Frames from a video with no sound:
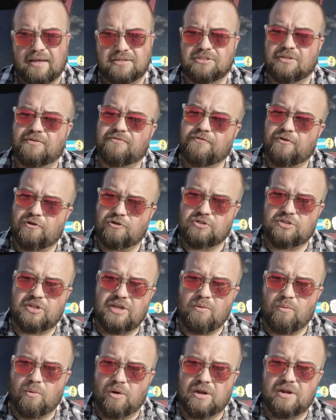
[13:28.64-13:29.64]
So the first
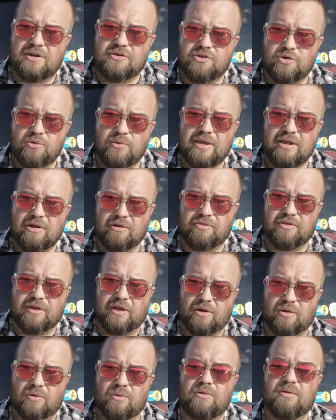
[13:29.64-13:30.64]
thing we're going to do here,
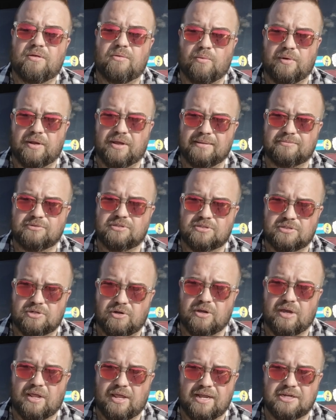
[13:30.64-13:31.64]
though, when it comes to
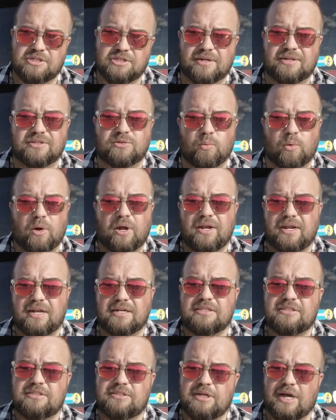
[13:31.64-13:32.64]
circulation, is we're going
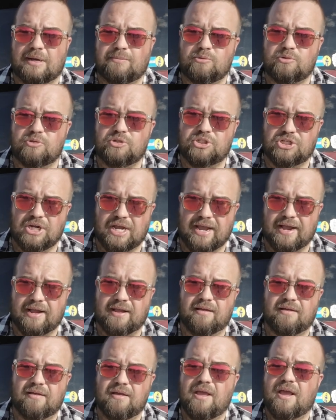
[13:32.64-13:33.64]
to double
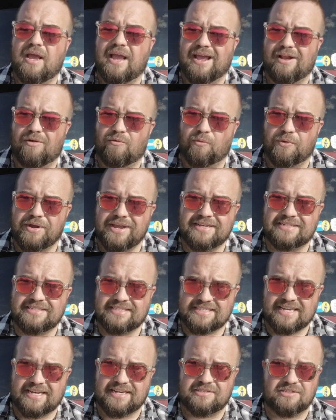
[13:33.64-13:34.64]
check and
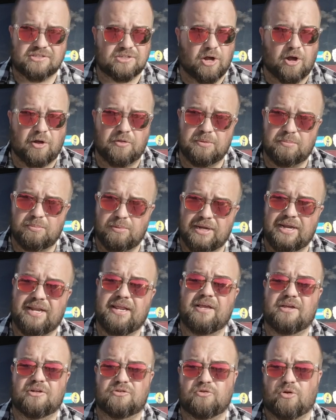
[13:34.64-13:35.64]
reassess all the
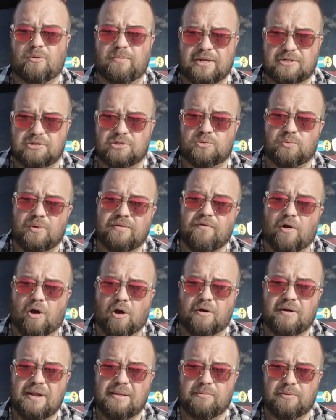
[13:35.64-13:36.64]
bleeding control measures we've
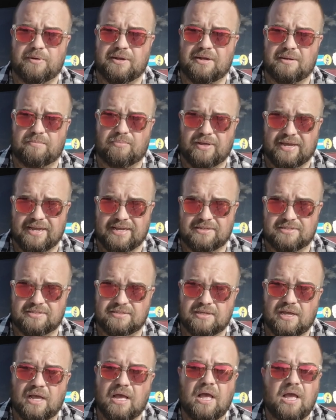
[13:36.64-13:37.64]
already put into
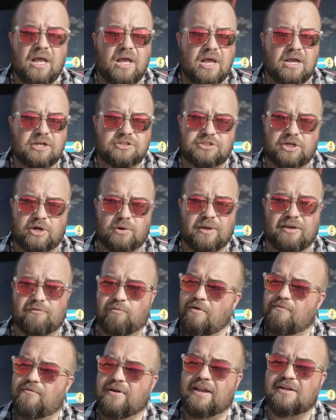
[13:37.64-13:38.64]
place. So
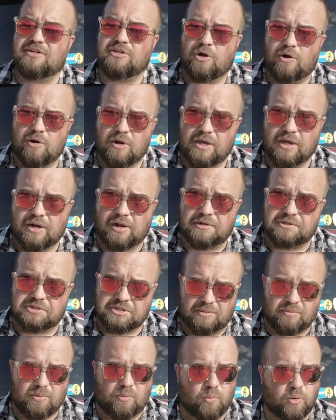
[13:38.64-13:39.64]
if we've got a tourniquet on
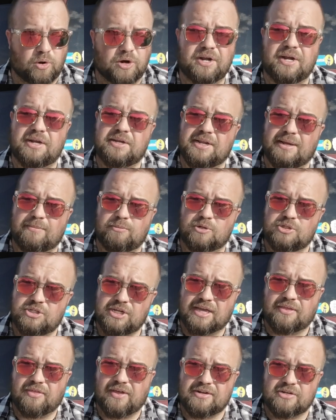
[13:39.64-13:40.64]
someone, we're going to double
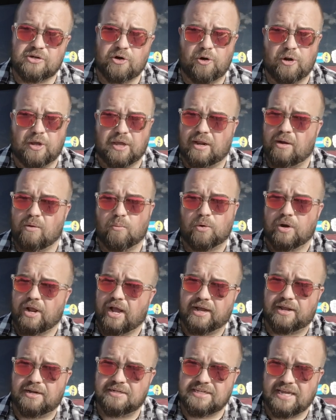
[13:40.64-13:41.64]
check that tourniquet. We're
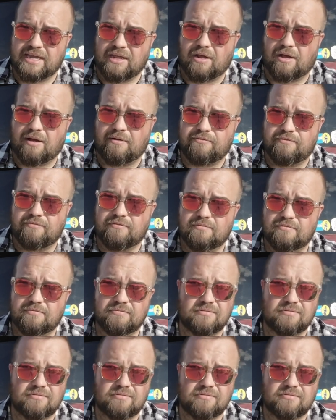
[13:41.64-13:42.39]
not going to take it off.